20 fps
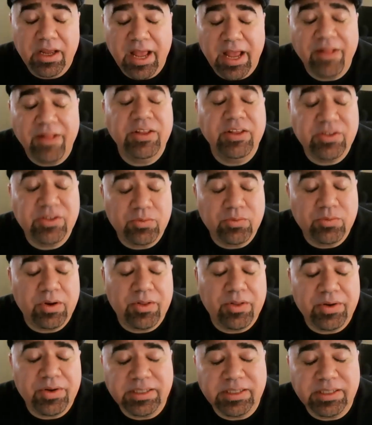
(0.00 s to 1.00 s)
this is one of
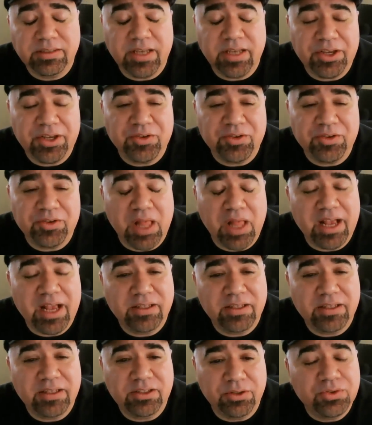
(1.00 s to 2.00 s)
the reasons I use black
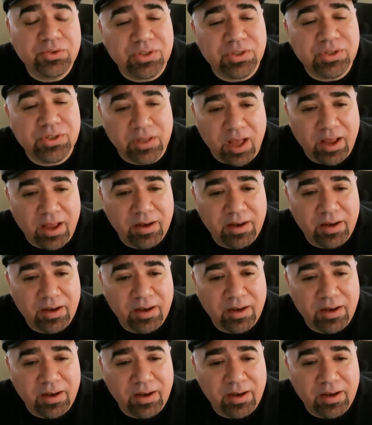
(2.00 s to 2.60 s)
suits a lot.